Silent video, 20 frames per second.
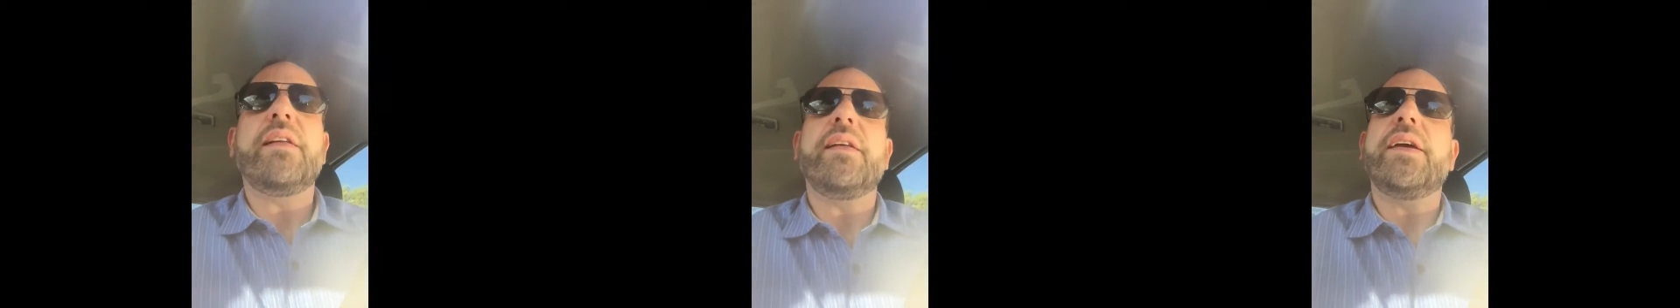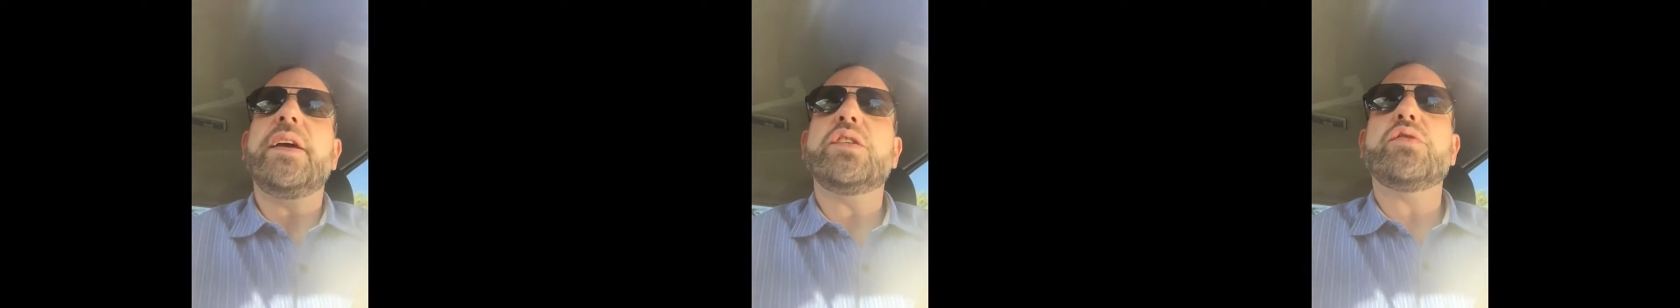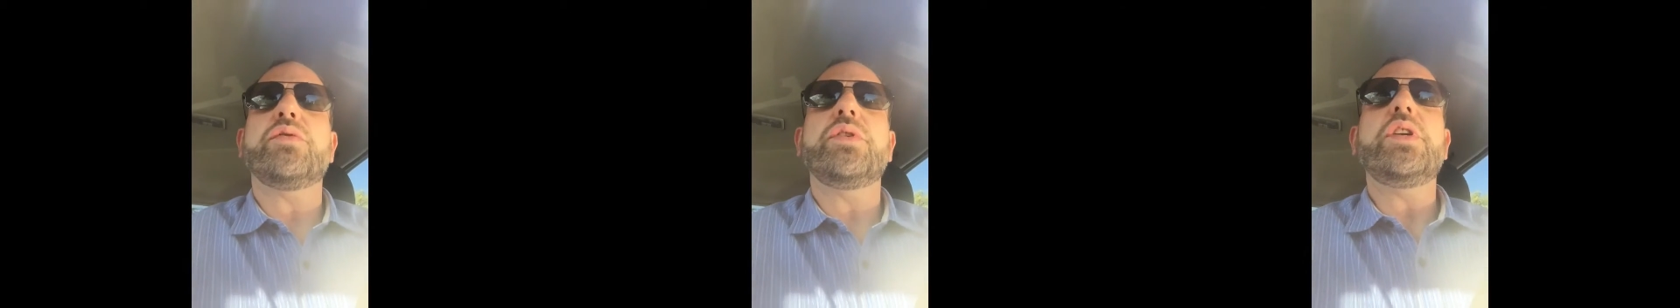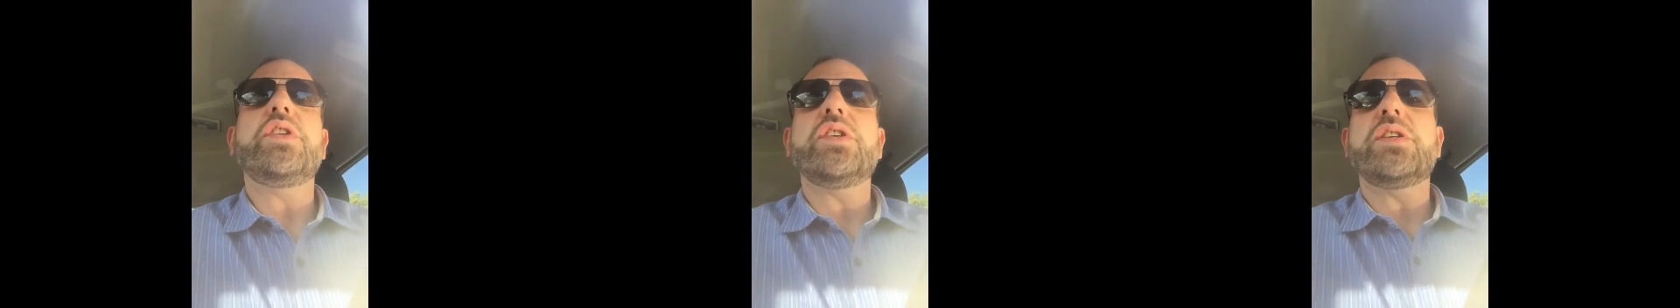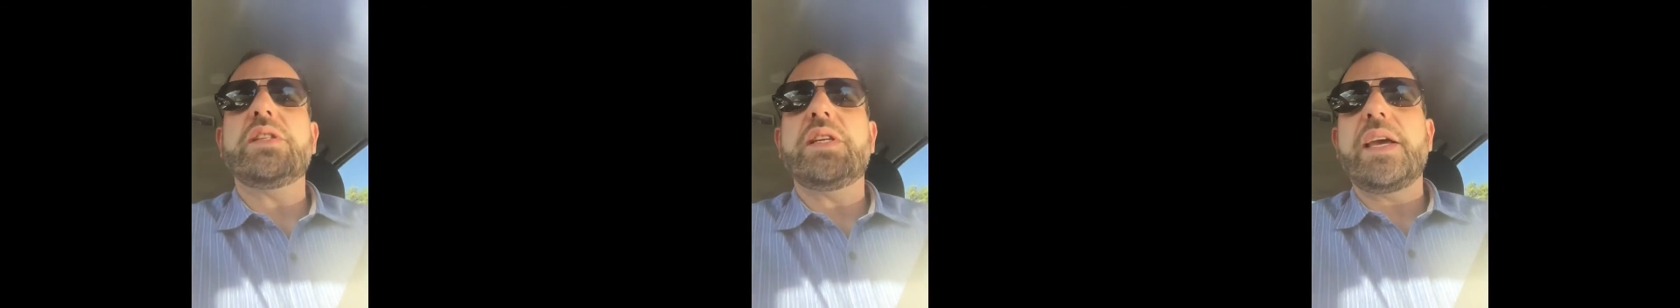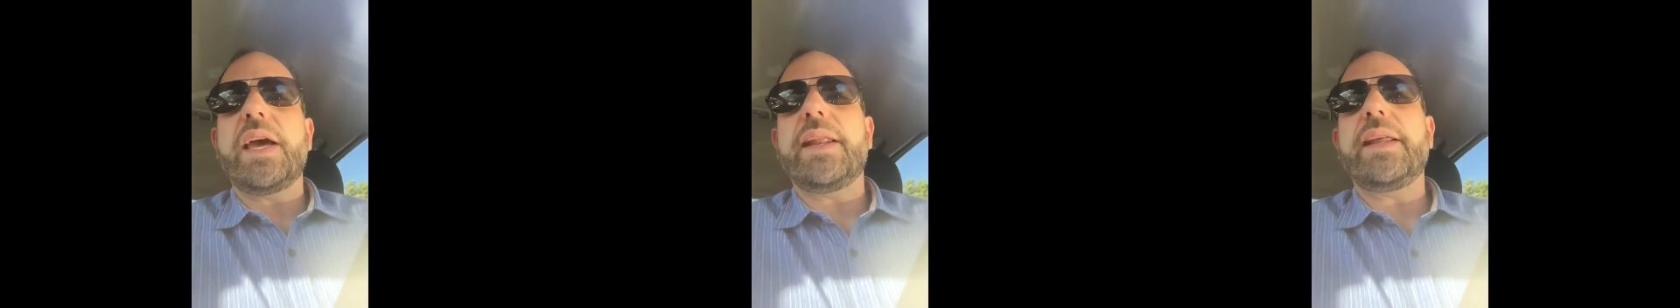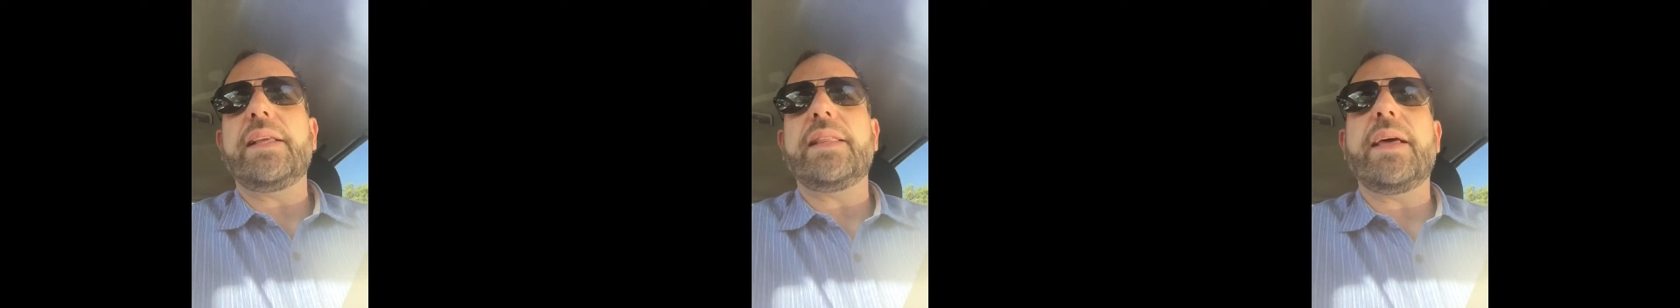It's really just
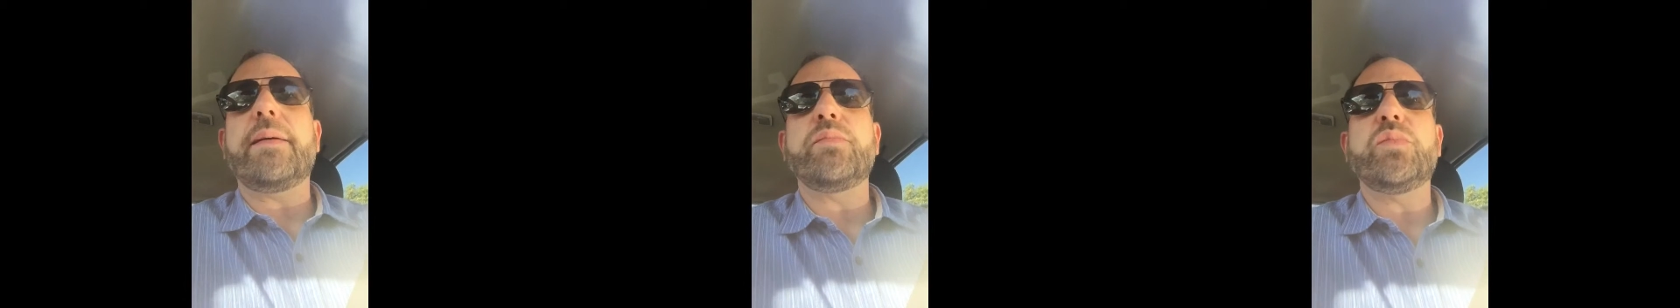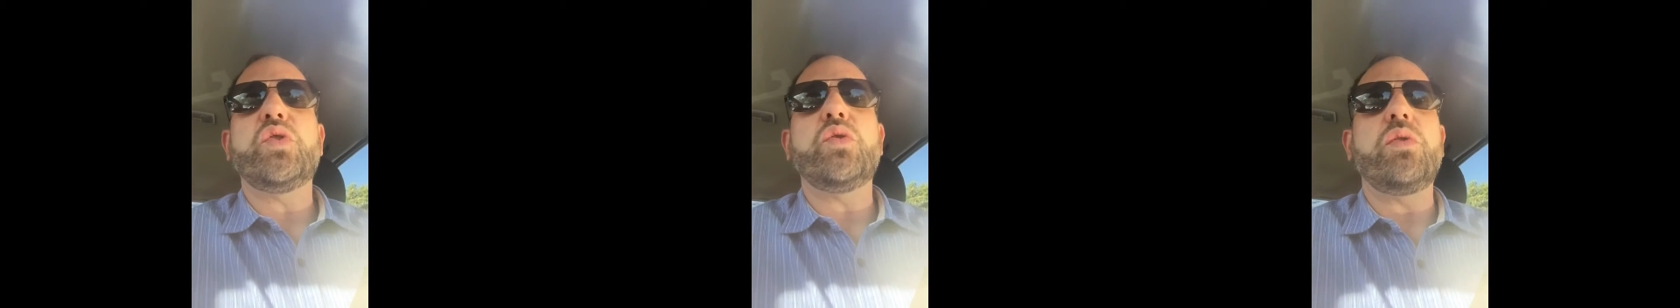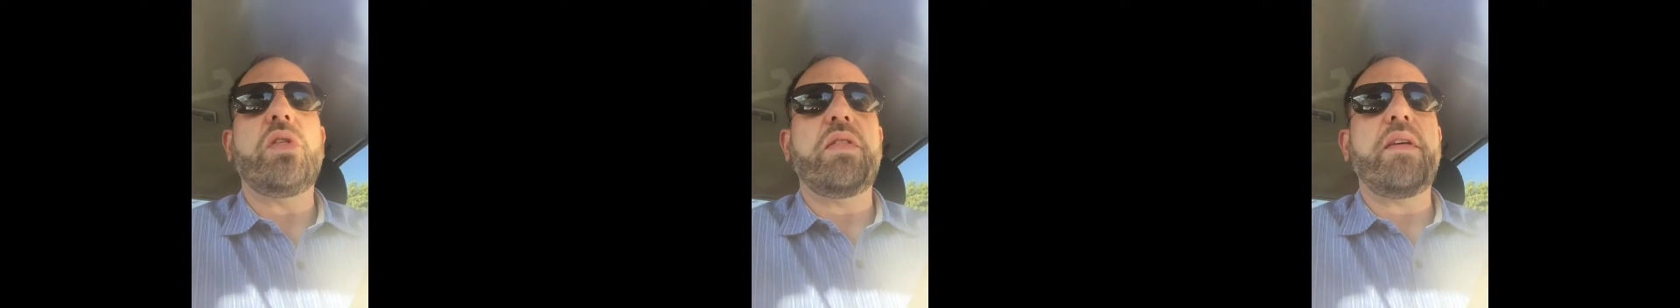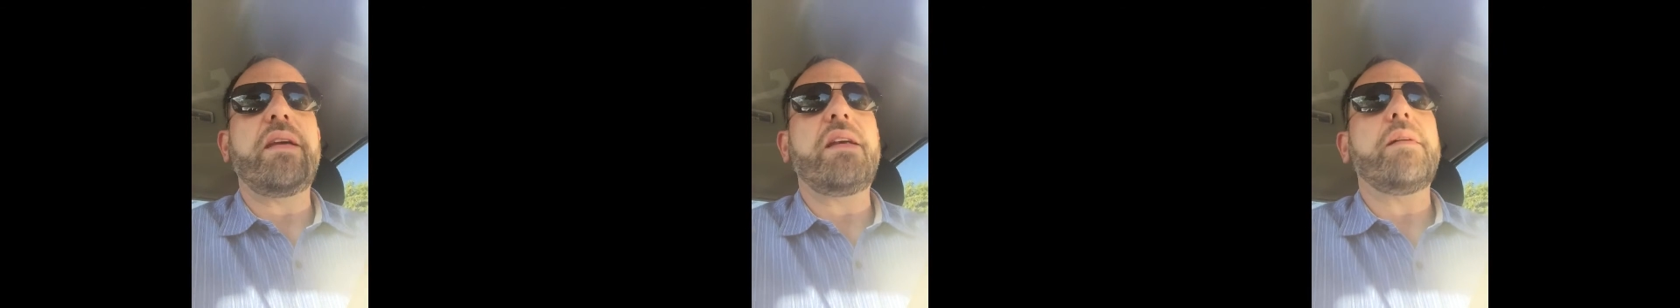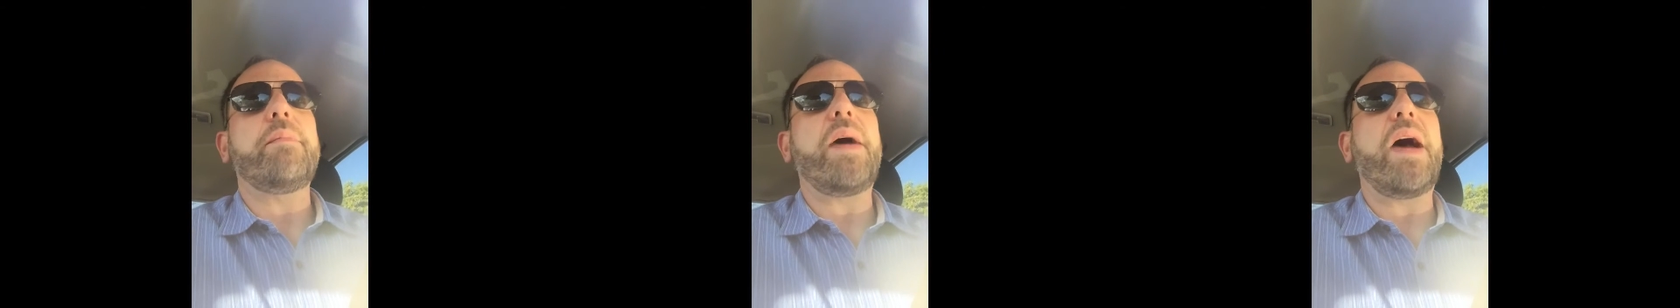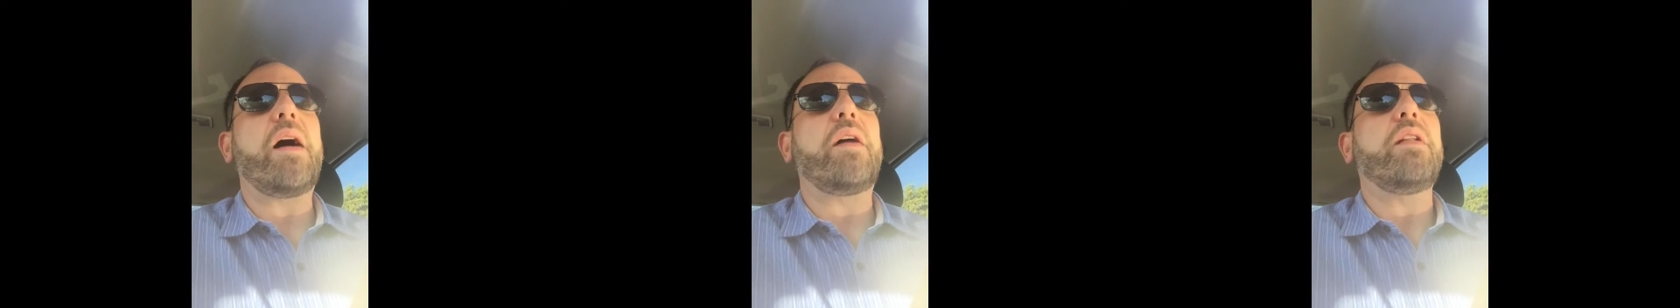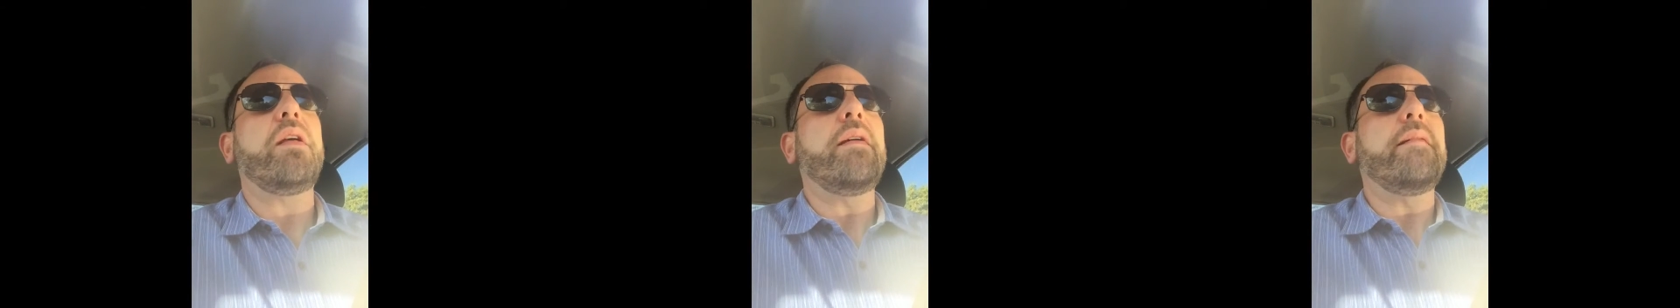getting them to think
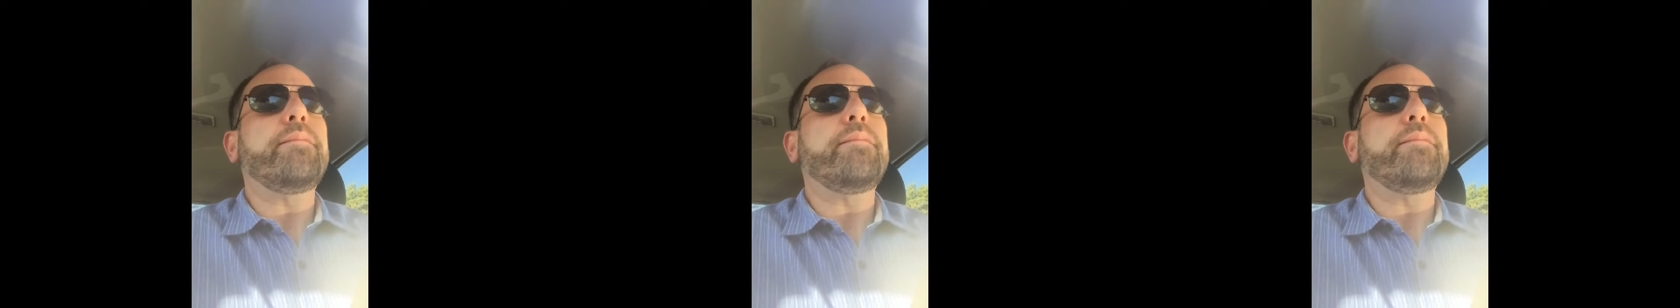about